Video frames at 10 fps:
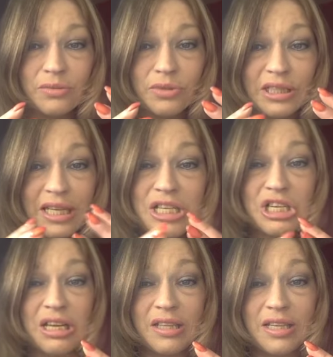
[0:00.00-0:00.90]

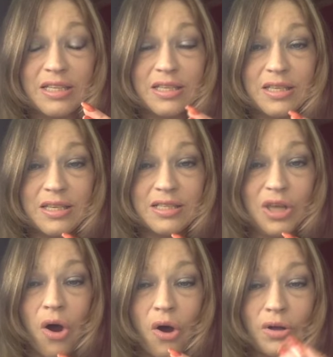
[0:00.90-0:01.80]
religion. This, it's
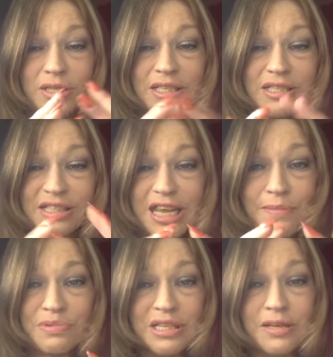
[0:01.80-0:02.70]
all
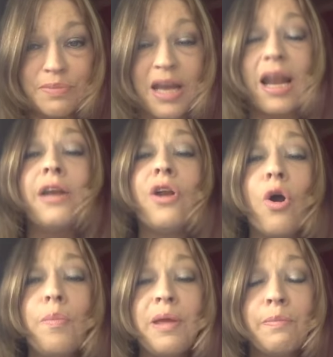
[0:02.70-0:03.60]
steeped in, and I
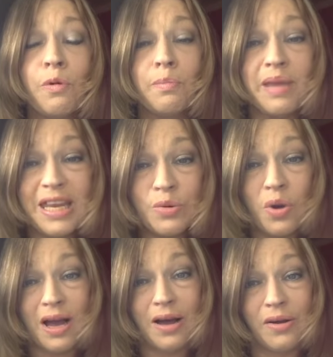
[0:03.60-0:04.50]
know people mean
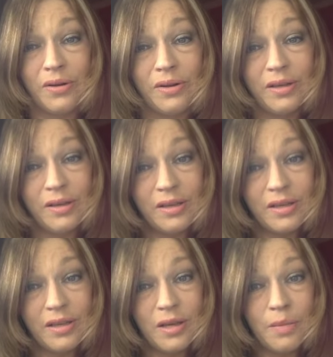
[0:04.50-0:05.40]
well,
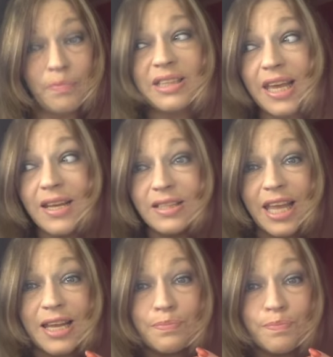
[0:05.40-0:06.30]
but they,
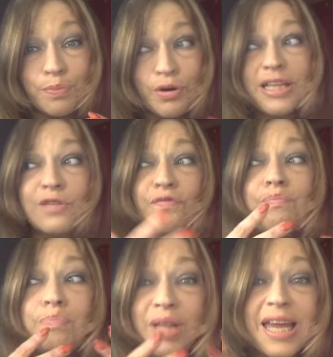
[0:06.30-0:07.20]
they preach
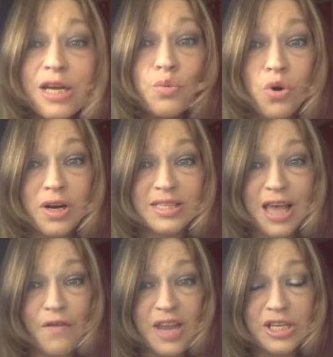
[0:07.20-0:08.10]
blatant work
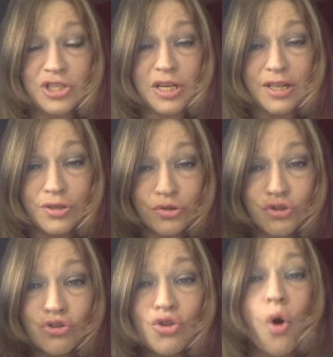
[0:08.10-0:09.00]
salvation, and there's
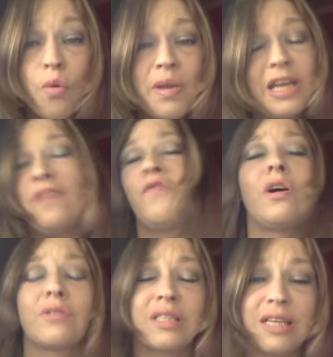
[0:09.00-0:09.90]
so many
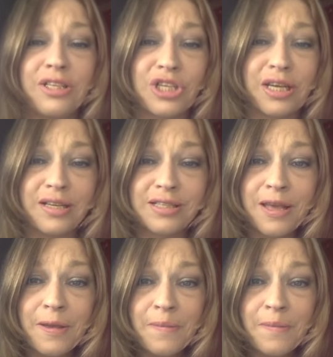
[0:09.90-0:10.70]
false teachings.